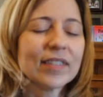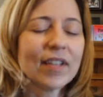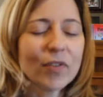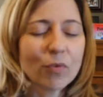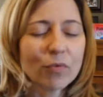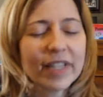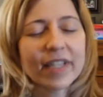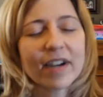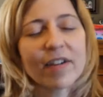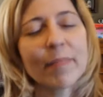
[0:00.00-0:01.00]
If you
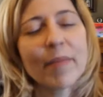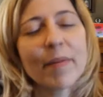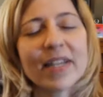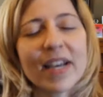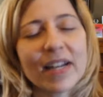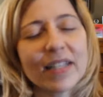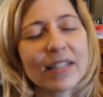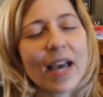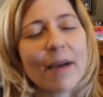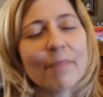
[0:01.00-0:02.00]
really are on mommy
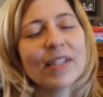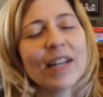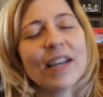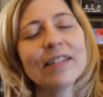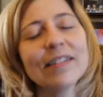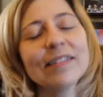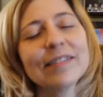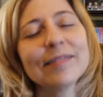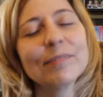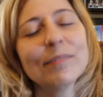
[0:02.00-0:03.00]
daddy's lap today,
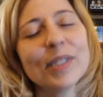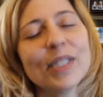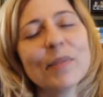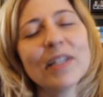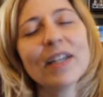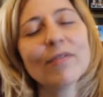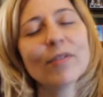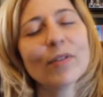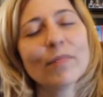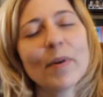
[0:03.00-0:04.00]
please be
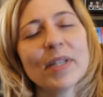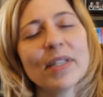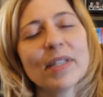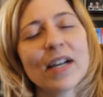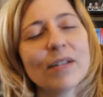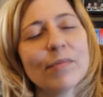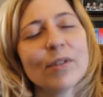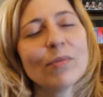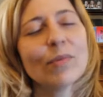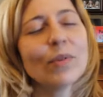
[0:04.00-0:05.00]
careful of mommy and daddy
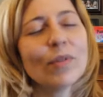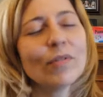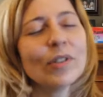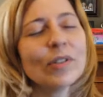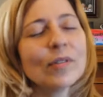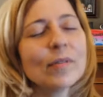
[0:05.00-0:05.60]
when you roll over.